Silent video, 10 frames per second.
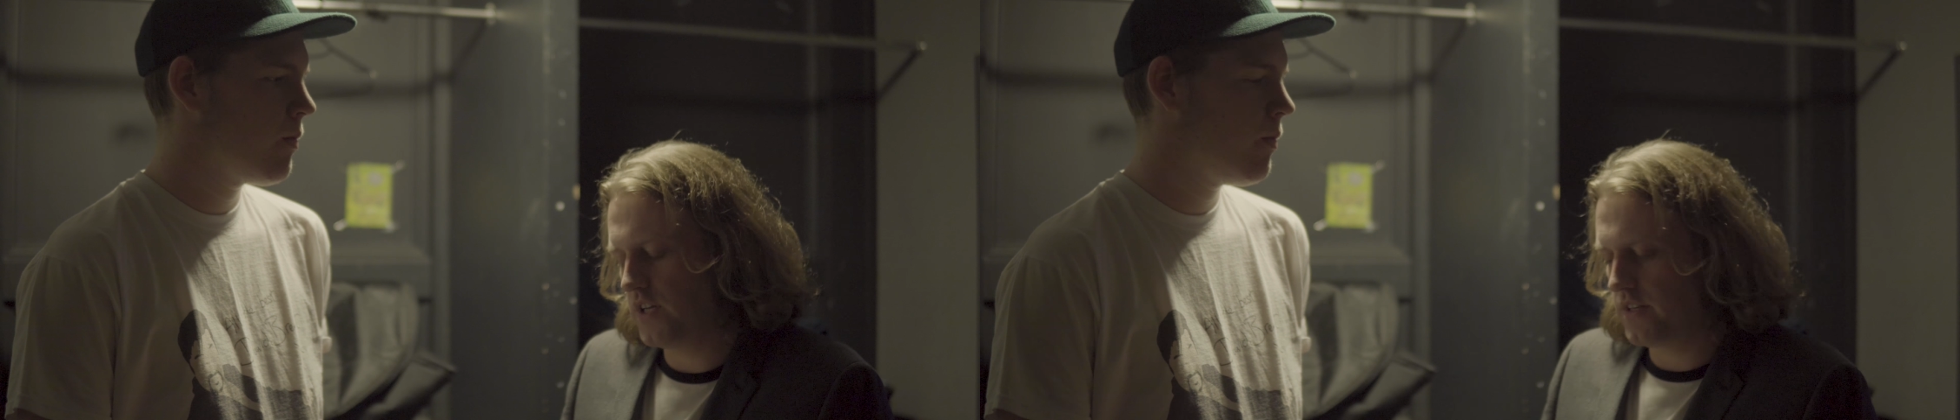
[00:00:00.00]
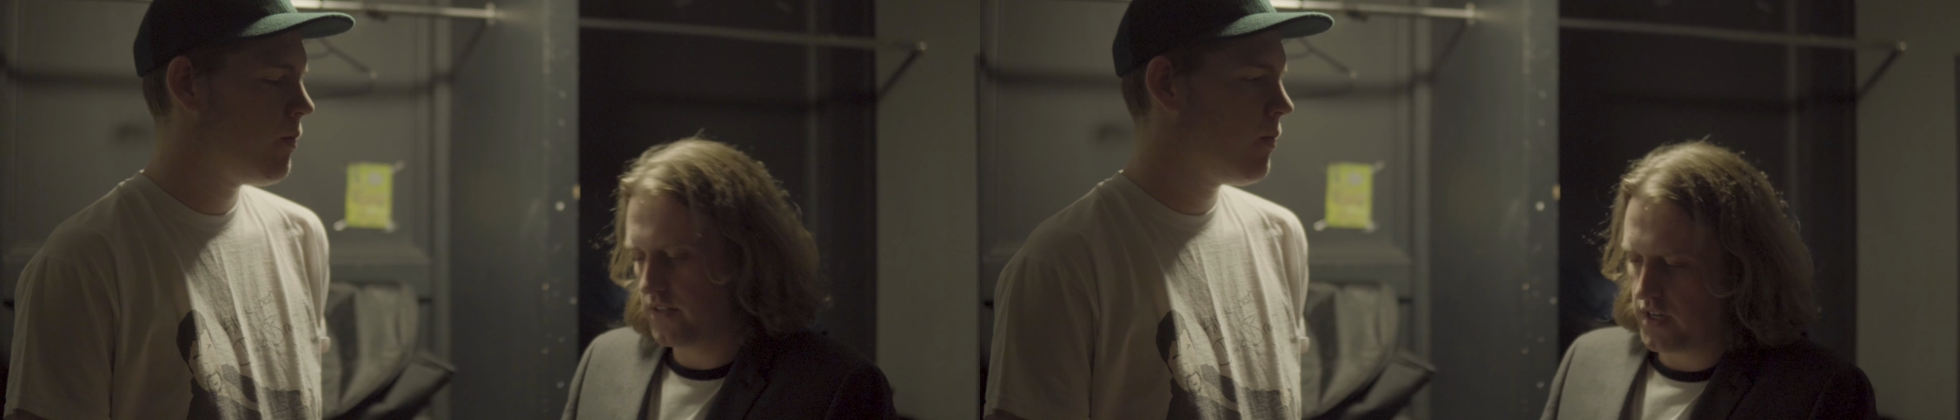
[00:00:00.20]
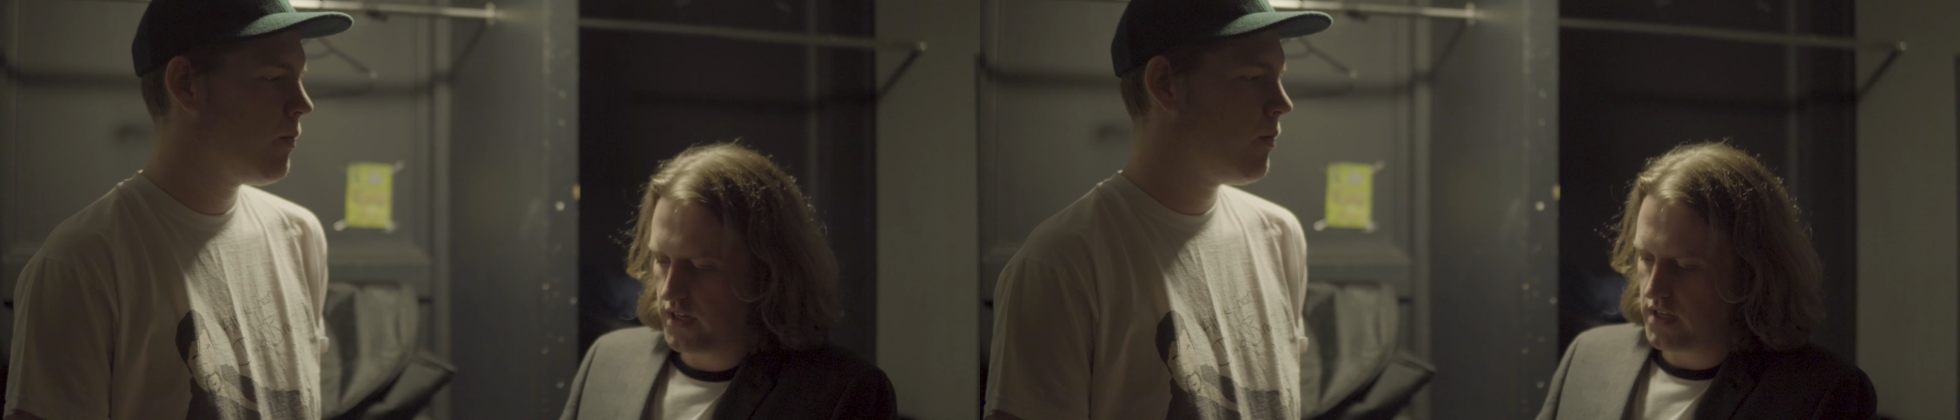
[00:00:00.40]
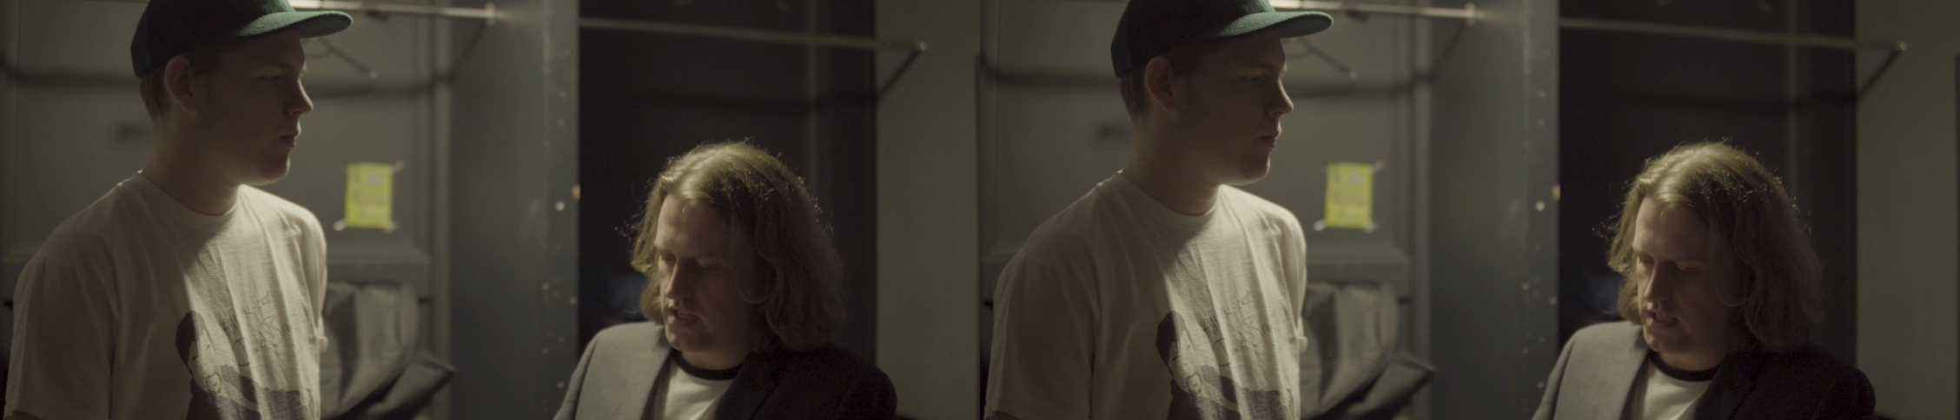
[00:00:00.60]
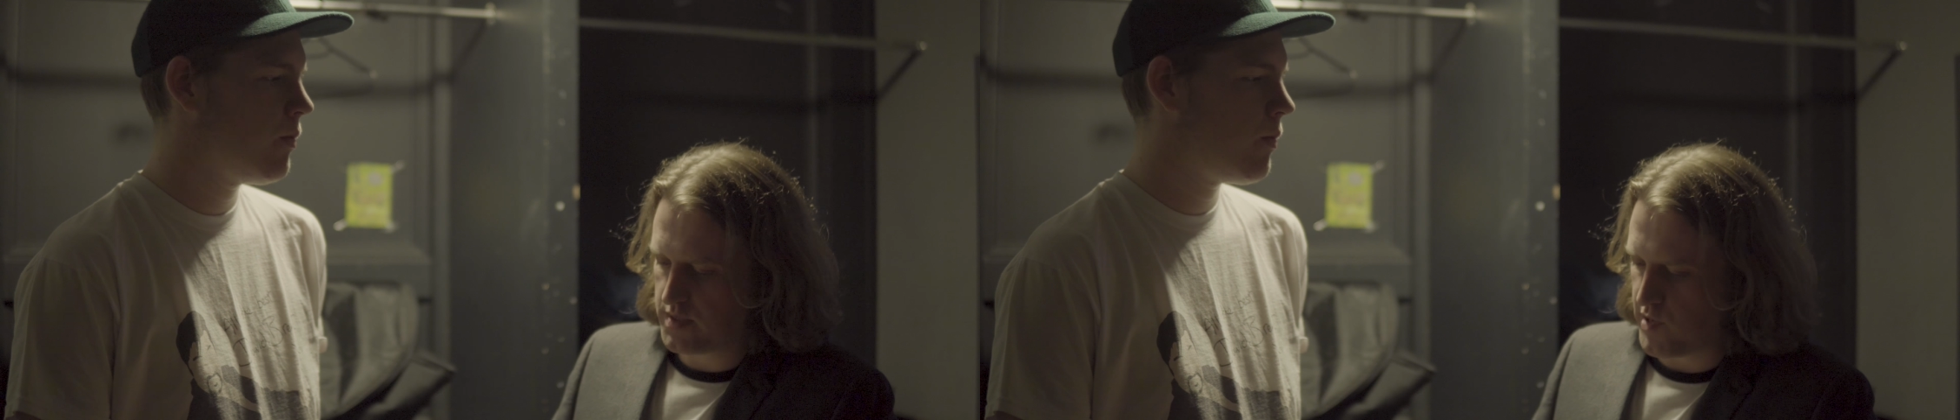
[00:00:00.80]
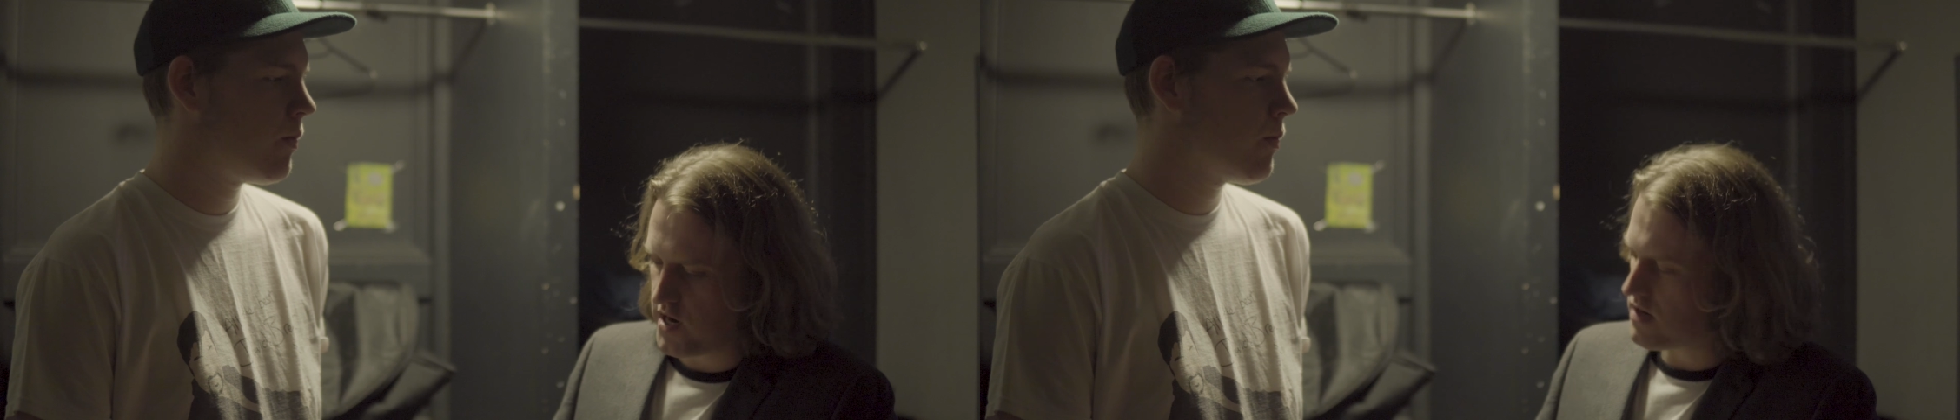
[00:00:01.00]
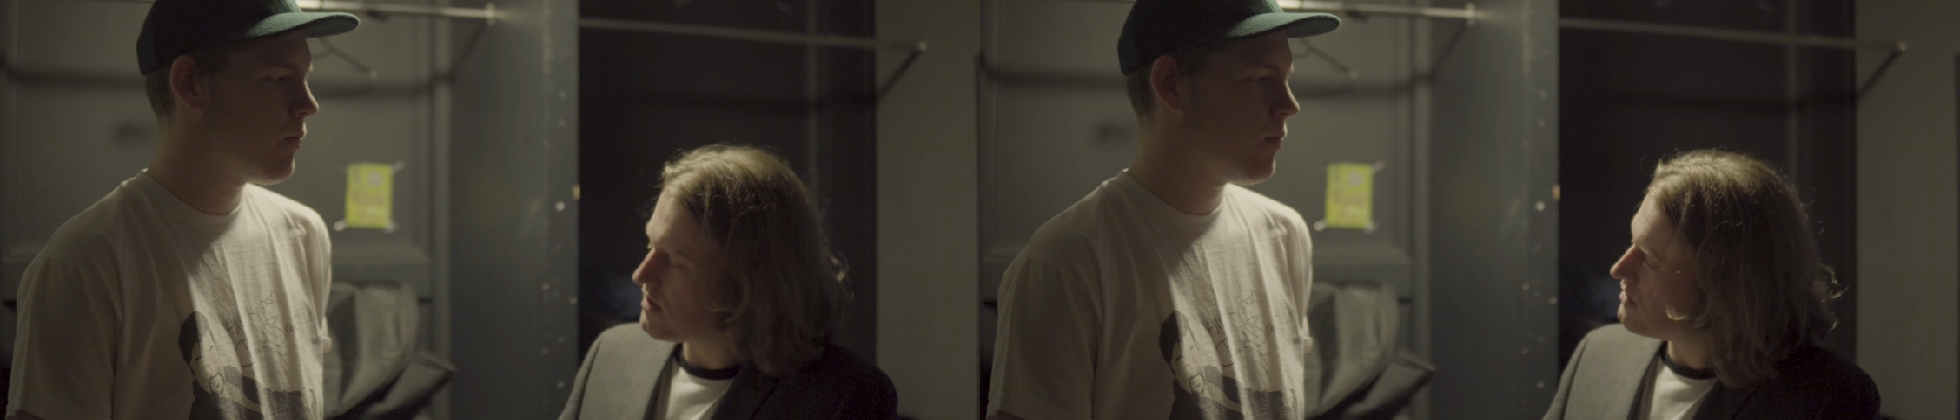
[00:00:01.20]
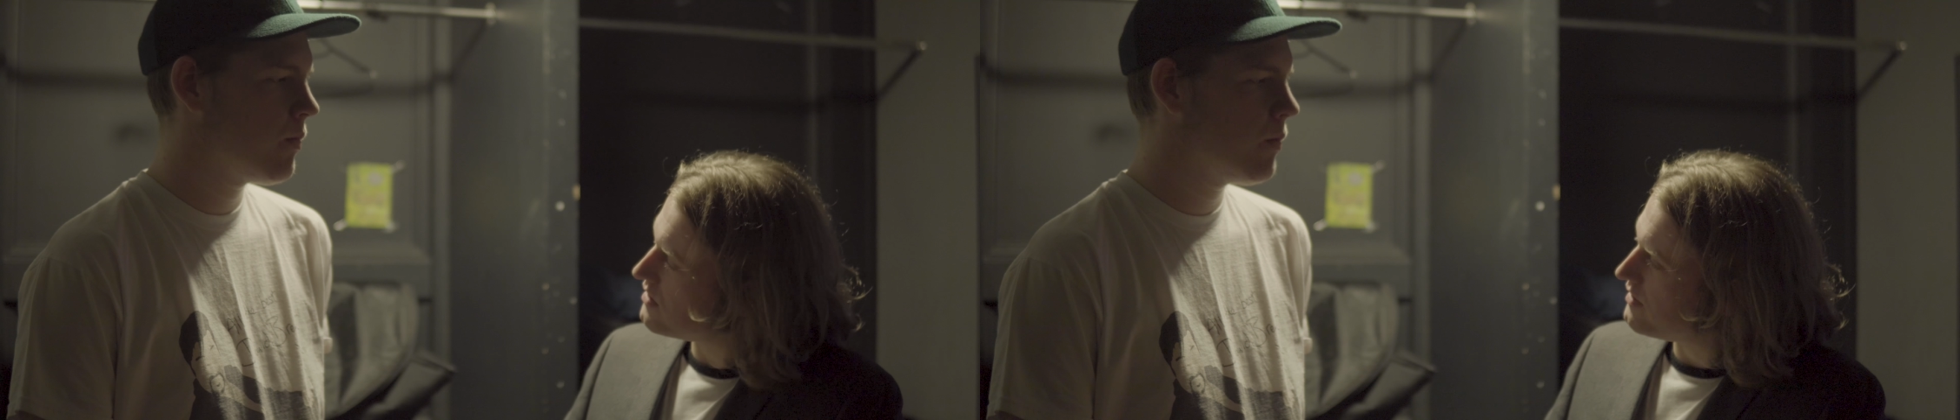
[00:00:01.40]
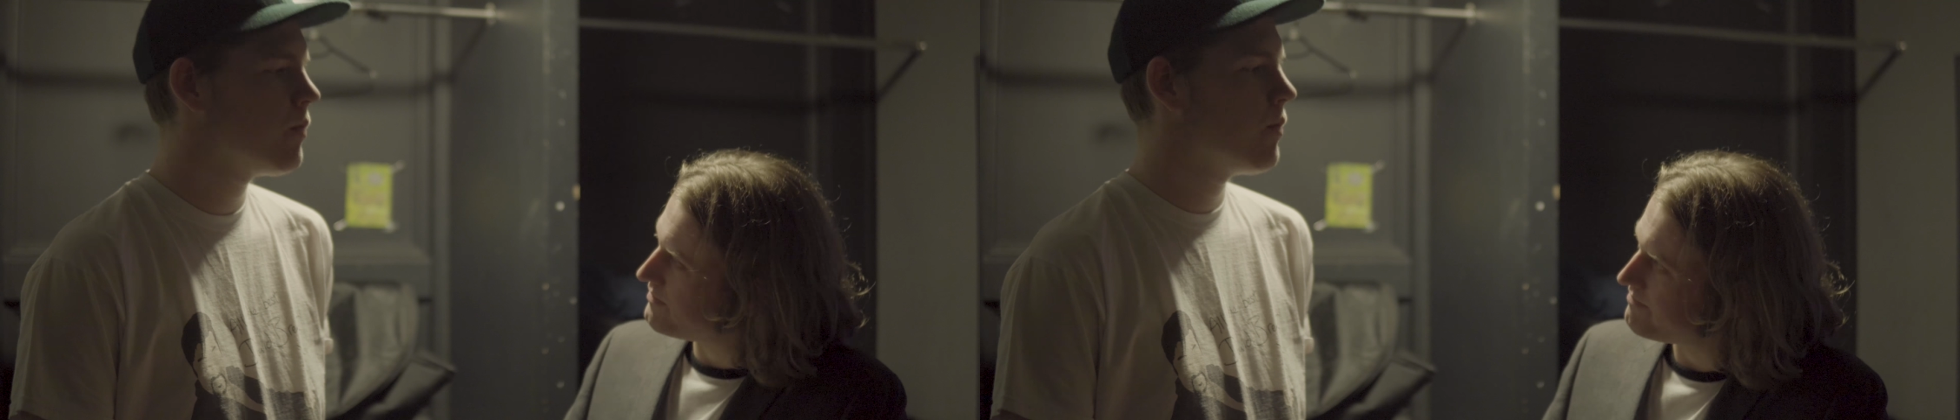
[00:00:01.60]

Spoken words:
in the spring. So.